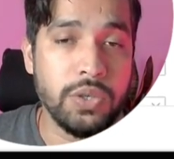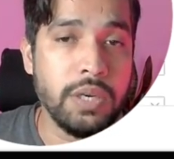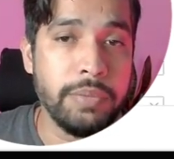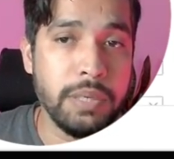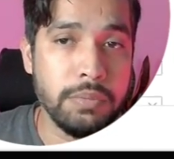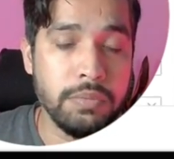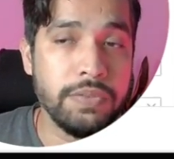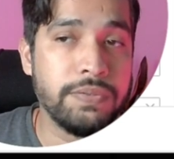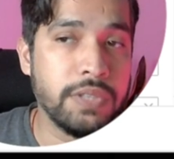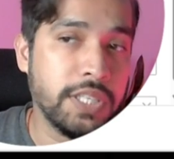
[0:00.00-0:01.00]
a minimum of
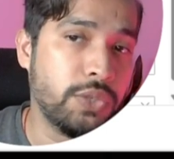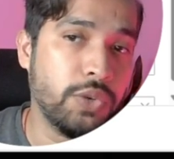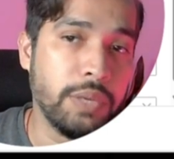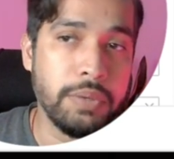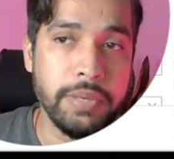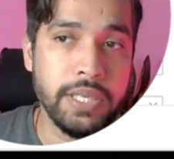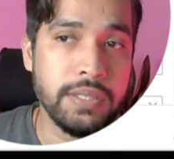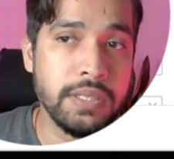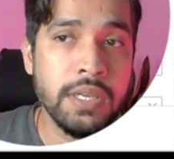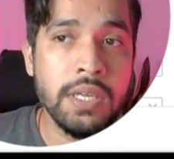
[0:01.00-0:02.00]
32 IP based